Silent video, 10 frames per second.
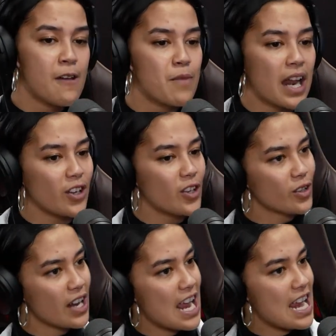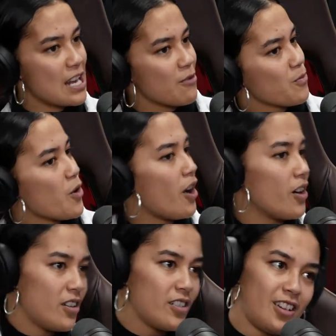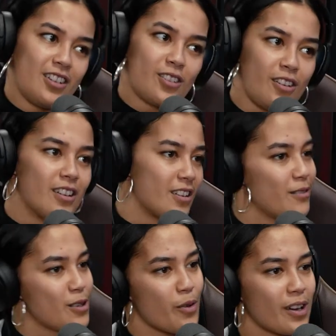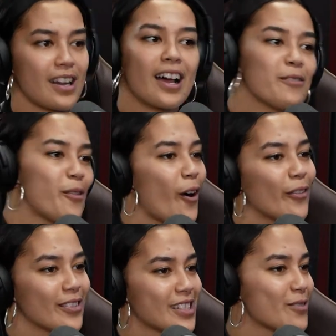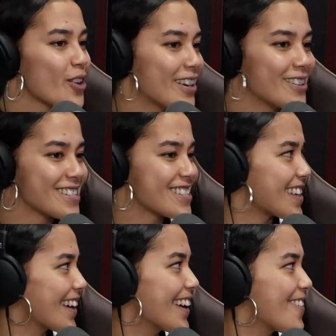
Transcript: But like you sort of eat what you sort of your body like wants. I'm trying not to sing.